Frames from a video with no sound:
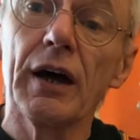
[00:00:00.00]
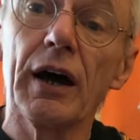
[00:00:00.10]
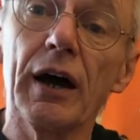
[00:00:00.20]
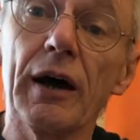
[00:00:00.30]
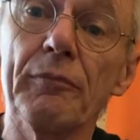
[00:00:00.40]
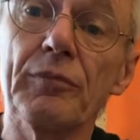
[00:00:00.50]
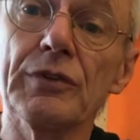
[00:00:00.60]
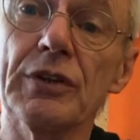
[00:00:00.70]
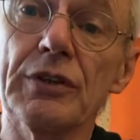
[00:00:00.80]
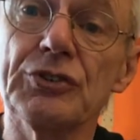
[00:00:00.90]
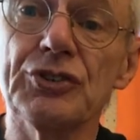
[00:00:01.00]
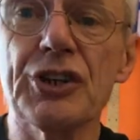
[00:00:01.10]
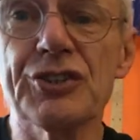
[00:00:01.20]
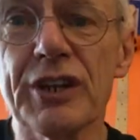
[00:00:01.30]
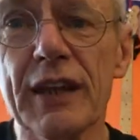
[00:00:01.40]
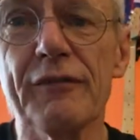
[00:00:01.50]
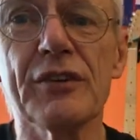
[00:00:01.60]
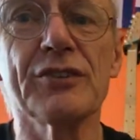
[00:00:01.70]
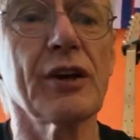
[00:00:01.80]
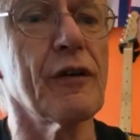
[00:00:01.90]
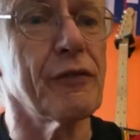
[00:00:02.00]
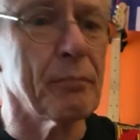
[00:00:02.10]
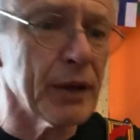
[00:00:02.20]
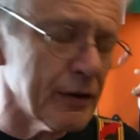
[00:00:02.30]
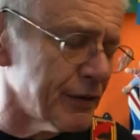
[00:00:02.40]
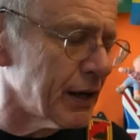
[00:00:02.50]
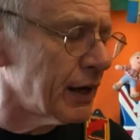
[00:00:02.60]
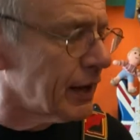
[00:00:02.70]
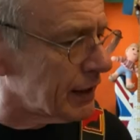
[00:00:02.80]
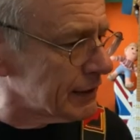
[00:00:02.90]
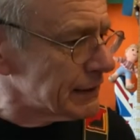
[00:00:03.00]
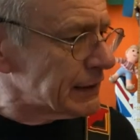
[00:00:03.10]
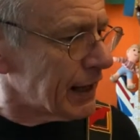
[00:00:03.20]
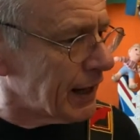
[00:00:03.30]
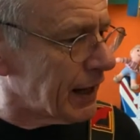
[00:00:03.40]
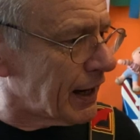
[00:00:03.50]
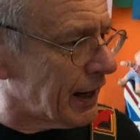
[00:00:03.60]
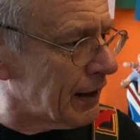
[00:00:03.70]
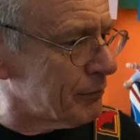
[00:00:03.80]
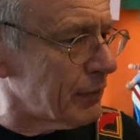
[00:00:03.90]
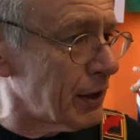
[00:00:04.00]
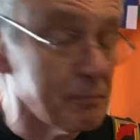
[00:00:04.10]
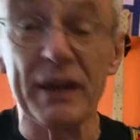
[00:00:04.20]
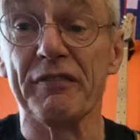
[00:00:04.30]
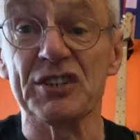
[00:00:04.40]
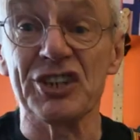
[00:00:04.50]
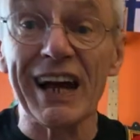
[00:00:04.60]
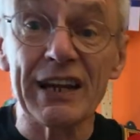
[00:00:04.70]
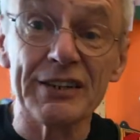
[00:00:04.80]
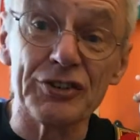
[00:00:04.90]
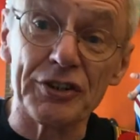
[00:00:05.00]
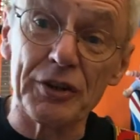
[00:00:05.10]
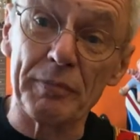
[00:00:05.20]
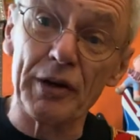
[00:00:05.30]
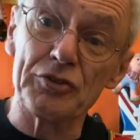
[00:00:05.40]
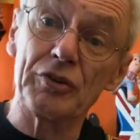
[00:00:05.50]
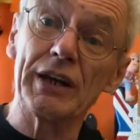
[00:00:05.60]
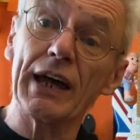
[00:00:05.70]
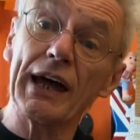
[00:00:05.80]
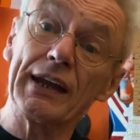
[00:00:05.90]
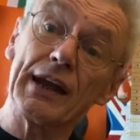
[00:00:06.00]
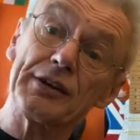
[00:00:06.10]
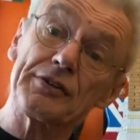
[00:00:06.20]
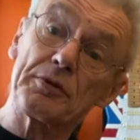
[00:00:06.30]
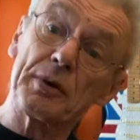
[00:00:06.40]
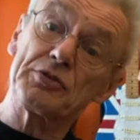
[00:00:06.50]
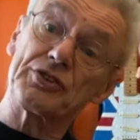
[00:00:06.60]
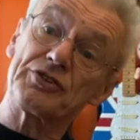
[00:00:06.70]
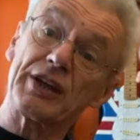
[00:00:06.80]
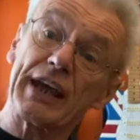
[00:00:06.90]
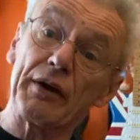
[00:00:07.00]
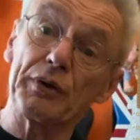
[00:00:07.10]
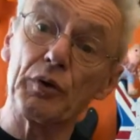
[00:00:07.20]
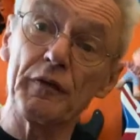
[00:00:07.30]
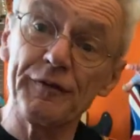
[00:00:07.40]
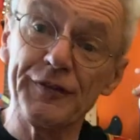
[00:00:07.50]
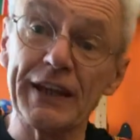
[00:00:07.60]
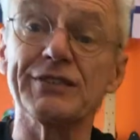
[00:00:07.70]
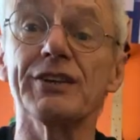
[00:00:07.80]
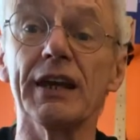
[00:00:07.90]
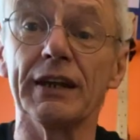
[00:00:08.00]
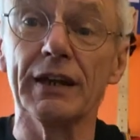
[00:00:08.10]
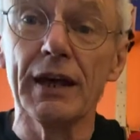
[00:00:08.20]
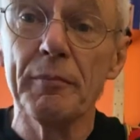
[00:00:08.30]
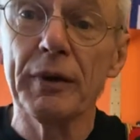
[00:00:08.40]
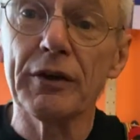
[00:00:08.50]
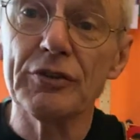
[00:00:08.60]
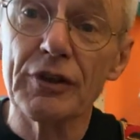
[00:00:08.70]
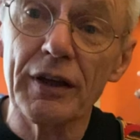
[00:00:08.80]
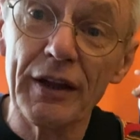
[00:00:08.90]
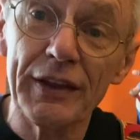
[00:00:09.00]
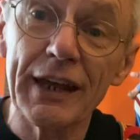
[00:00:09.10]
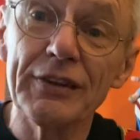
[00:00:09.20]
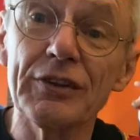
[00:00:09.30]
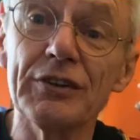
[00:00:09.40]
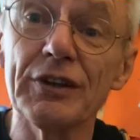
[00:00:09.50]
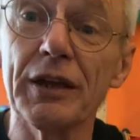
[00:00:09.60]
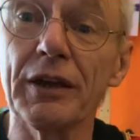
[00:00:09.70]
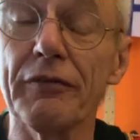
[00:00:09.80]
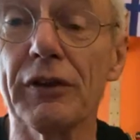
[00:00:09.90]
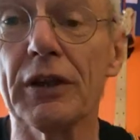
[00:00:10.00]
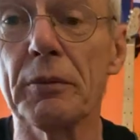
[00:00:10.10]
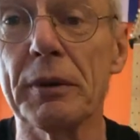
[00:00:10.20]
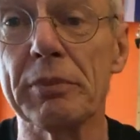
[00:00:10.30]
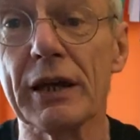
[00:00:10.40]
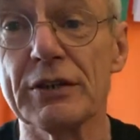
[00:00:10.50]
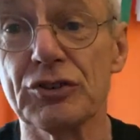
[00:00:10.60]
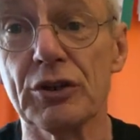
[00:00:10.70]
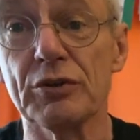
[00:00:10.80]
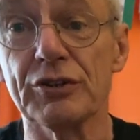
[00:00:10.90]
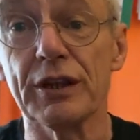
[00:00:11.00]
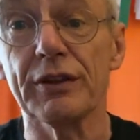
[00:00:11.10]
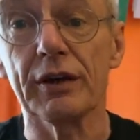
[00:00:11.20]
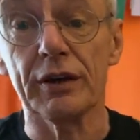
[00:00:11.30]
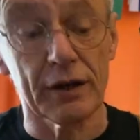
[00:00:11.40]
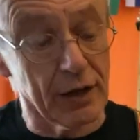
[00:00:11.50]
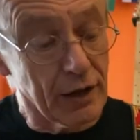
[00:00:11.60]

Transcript: um, just to give yourself a bit of a um, a bit of a challenge, I suppose, really, and, and I suppose to see how it all fits in, because uh, at the end of the day, if you're going to be playing tunes either